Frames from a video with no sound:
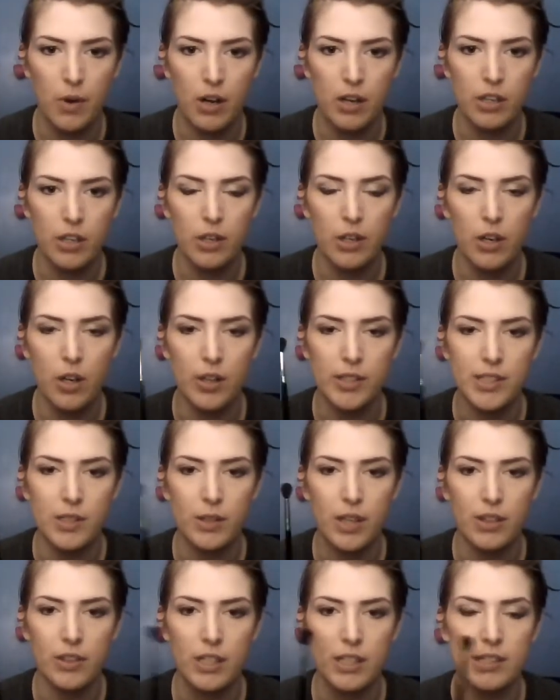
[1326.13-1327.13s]
You can also
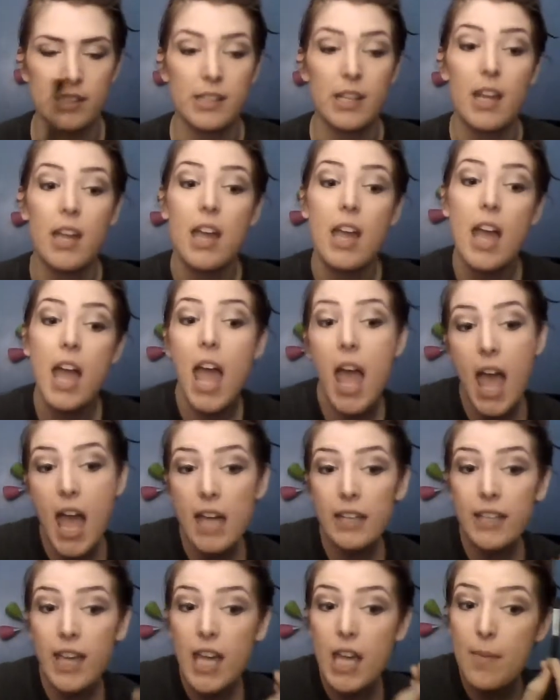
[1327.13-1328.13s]
get this
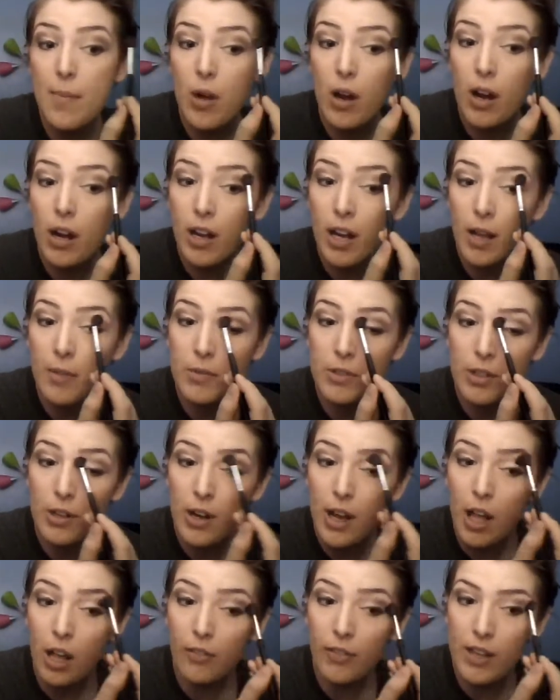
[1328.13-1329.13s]
at Kmart. I'm sure
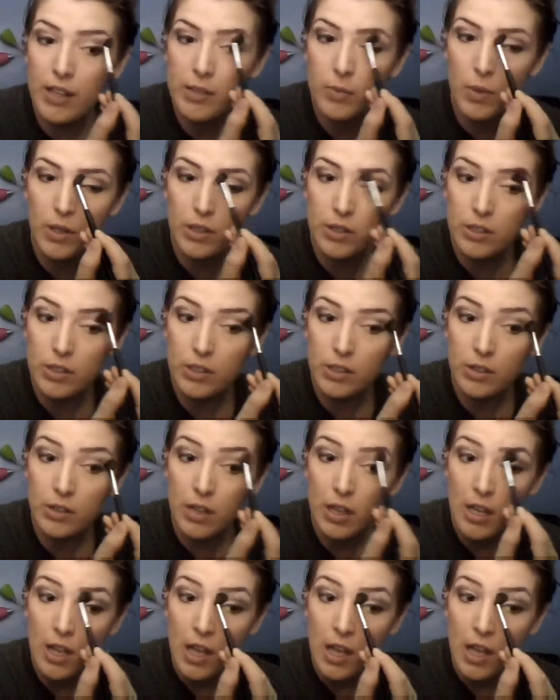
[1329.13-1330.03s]
e.l.f. has one too.